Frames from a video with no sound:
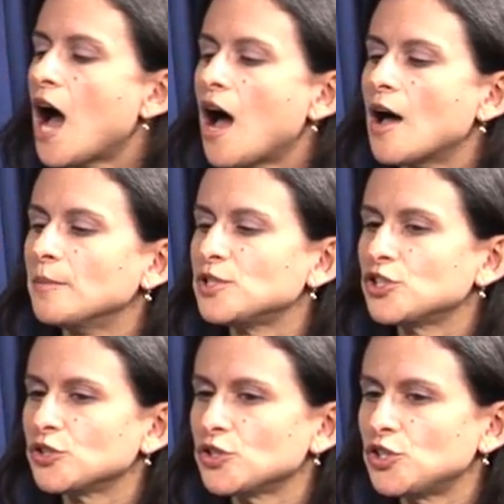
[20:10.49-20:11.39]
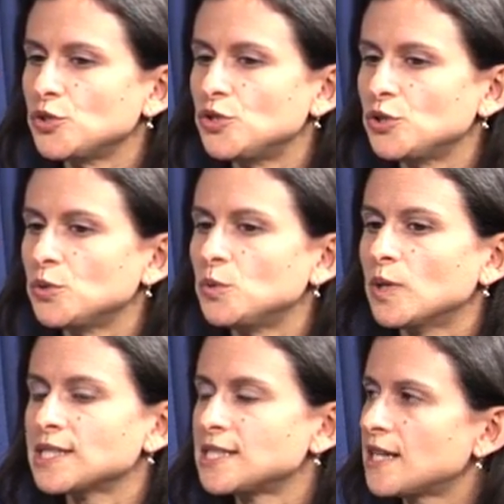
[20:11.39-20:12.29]
um, to, to do a
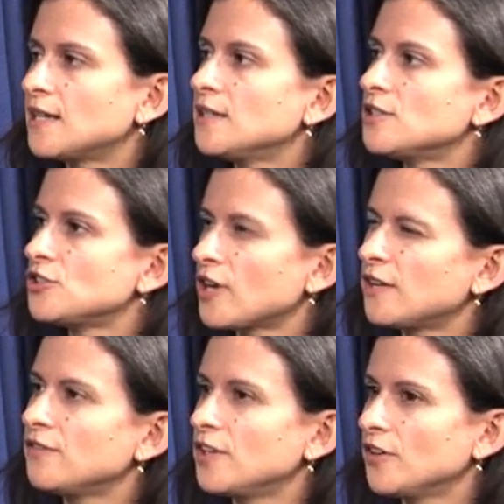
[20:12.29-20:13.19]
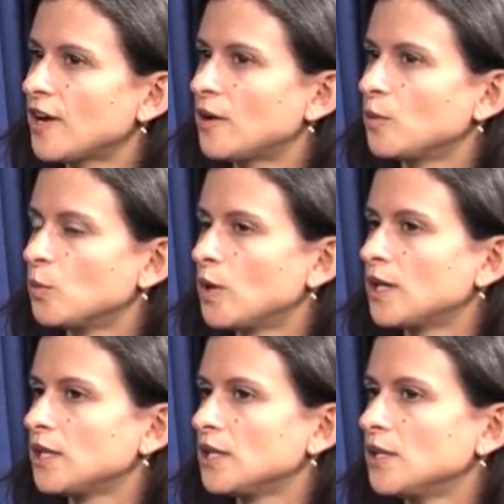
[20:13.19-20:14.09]
study to try to figure out
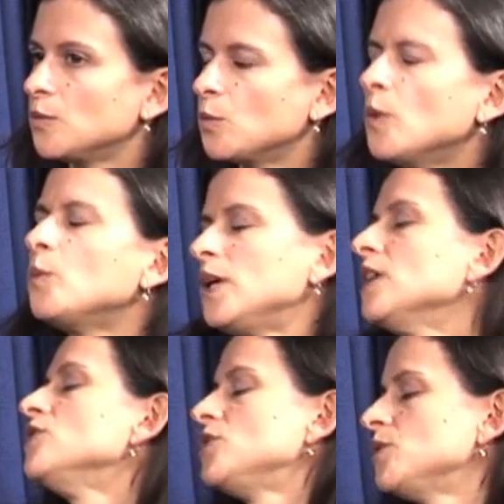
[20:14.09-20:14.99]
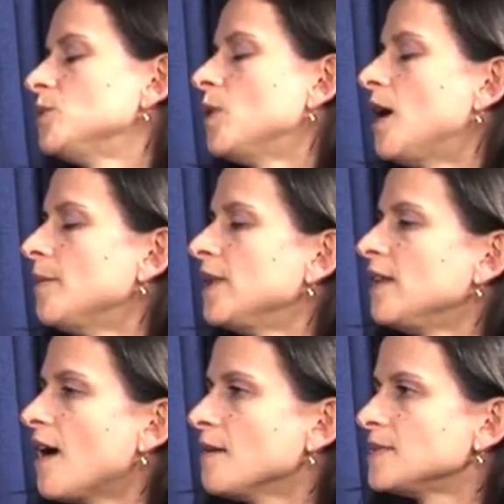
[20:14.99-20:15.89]
what, what we can do um, in the
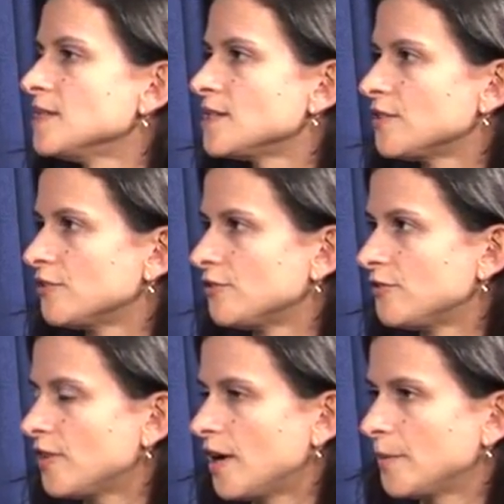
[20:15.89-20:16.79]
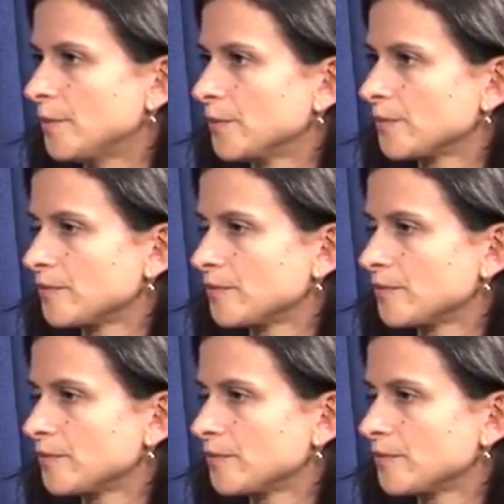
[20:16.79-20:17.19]
absence of um,